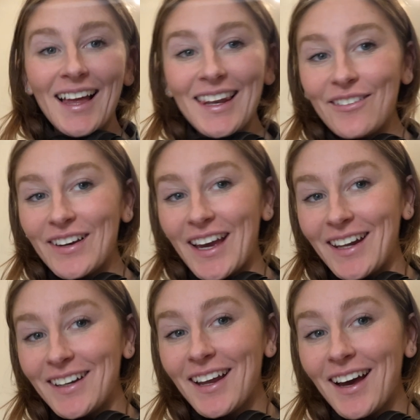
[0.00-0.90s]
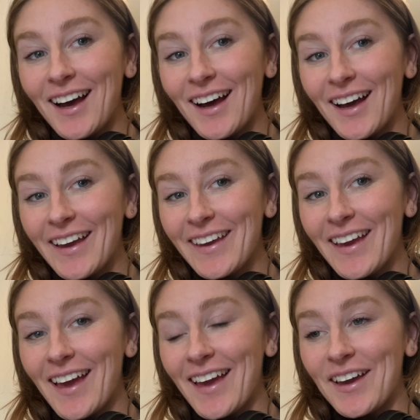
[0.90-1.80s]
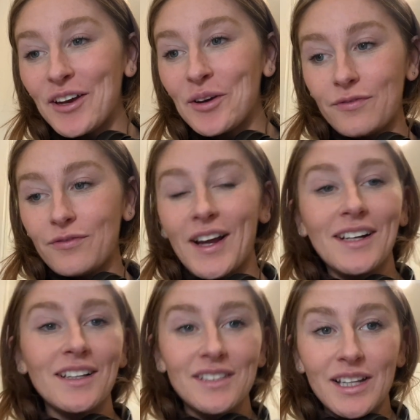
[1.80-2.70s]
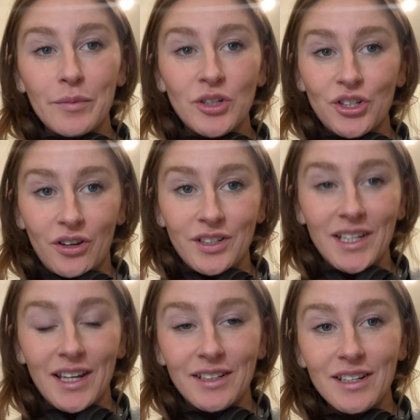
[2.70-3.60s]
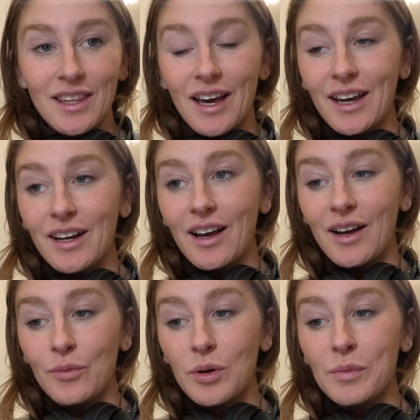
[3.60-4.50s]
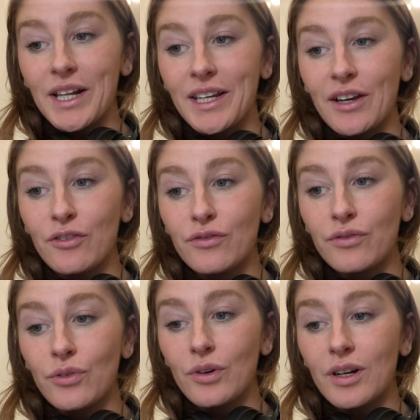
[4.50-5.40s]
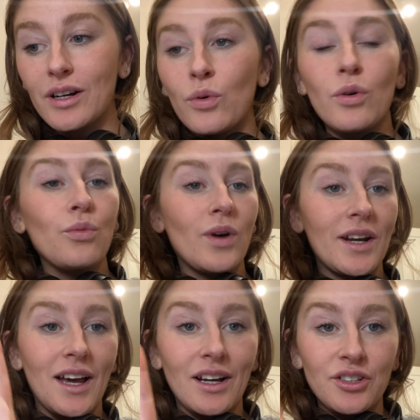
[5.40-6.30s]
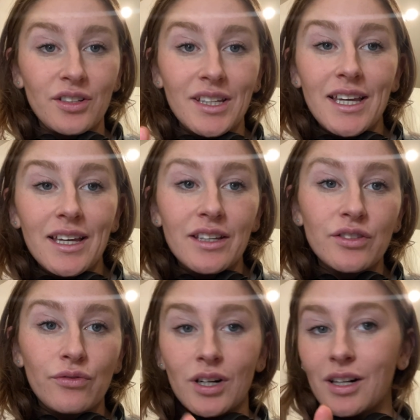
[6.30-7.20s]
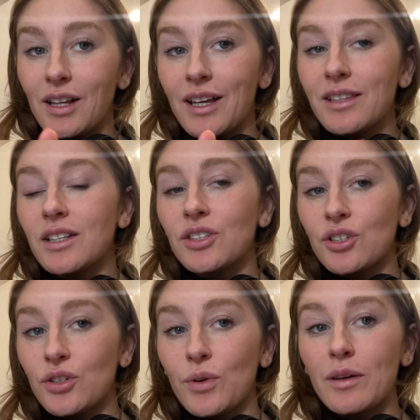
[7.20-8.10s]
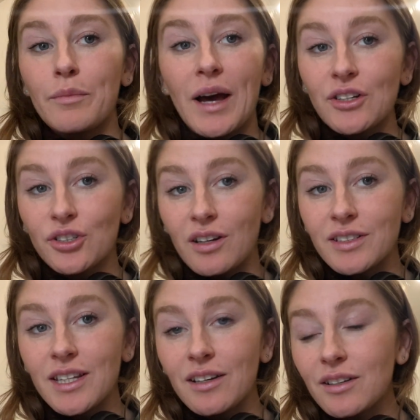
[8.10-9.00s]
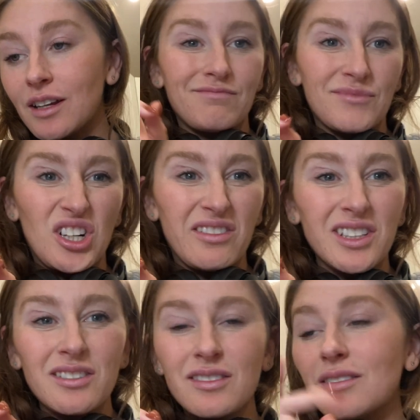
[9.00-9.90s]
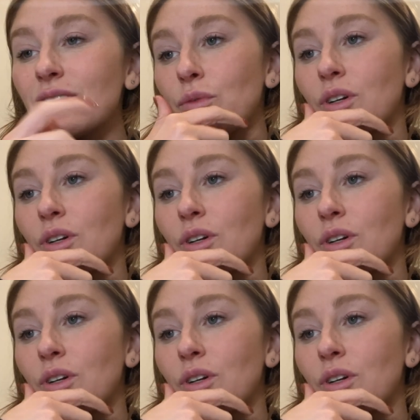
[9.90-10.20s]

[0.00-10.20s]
Hello again. I am finalizing a bunch of content that we're planning out for, well, one actually is for a client that's just doing a batch content service.